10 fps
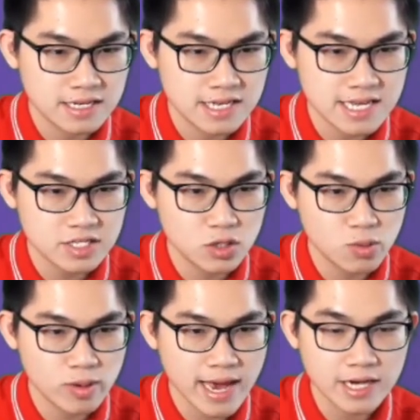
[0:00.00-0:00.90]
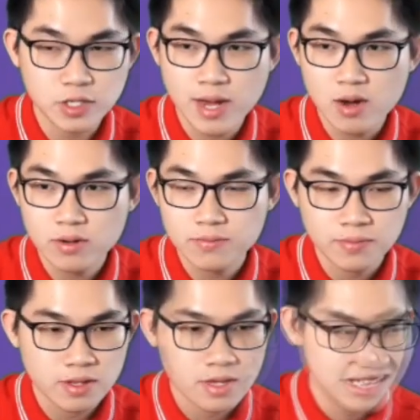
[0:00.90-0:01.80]
these two will cancel out
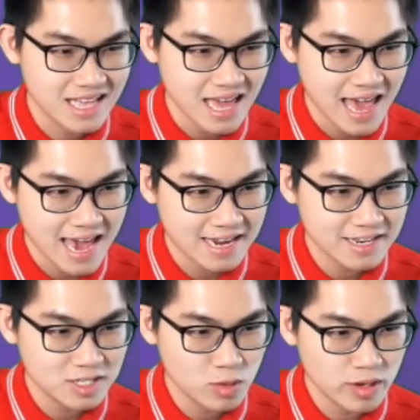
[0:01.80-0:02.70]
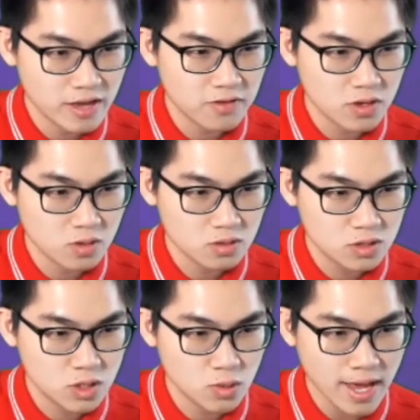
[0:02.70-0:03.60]
and this will give you
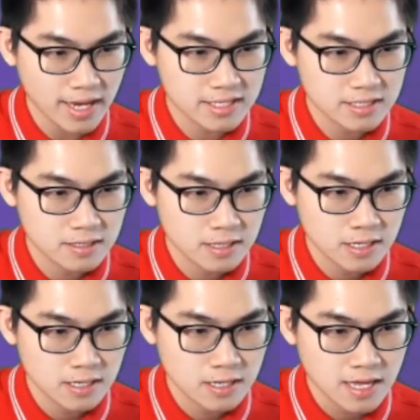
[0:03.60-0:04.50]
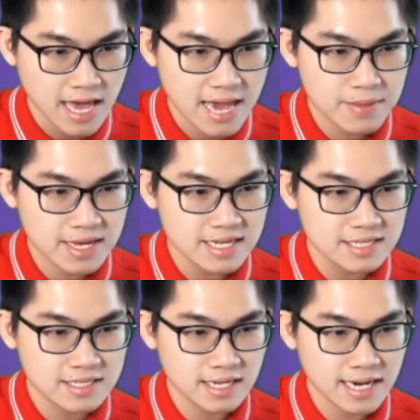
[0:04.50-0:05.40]
2x. And because
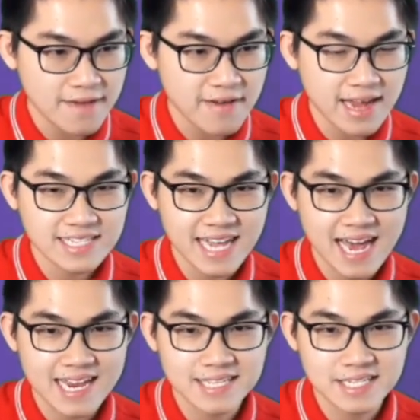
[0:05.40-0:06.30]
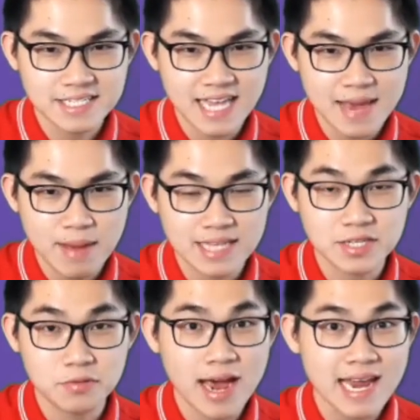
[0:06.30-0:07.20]
the left hand side is the same as the
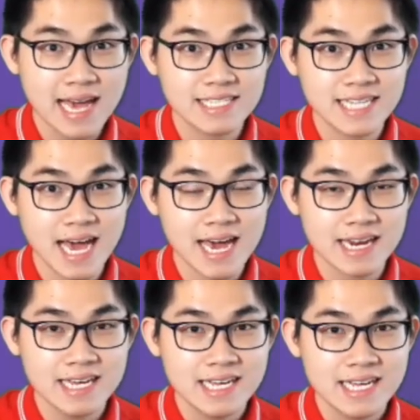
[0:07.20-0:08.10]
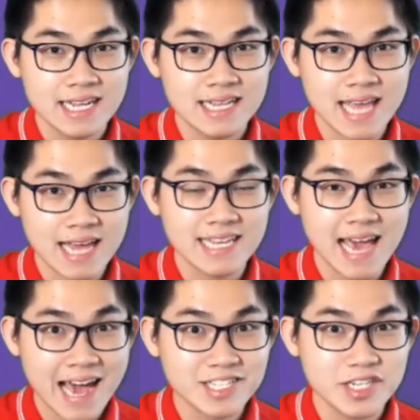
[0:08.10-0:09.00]
right hand side, then the
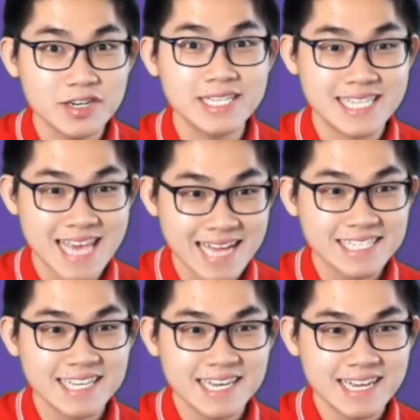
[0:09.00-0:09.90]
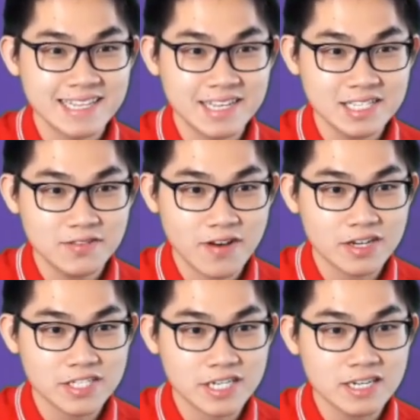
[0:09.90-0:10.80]
answer is yes, this
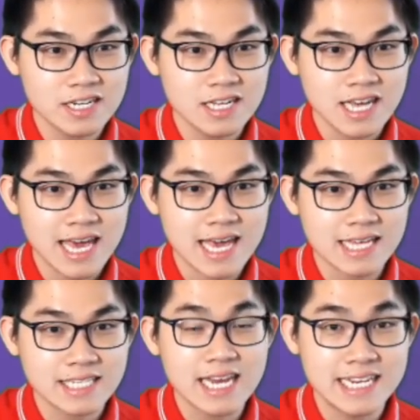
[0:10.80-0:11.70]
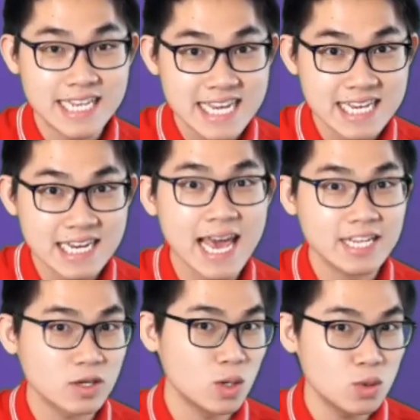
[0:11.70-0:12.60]
function is indeed a
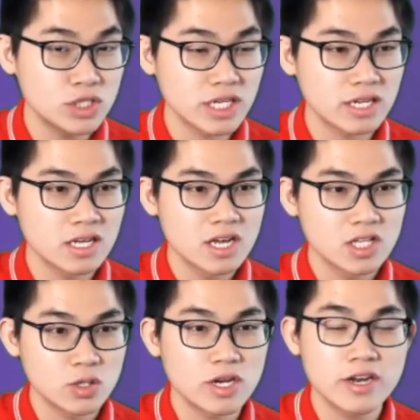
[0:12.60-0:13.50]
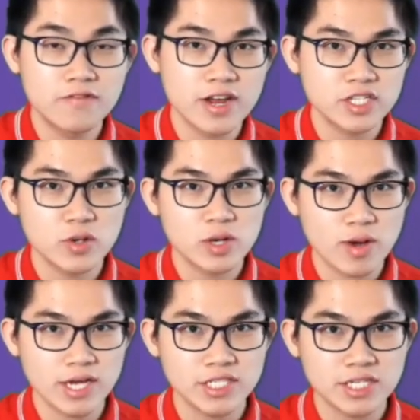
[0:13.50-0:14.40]
solution to the differential
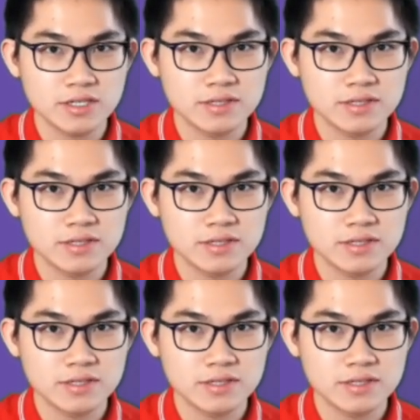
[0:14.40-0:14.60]
equation.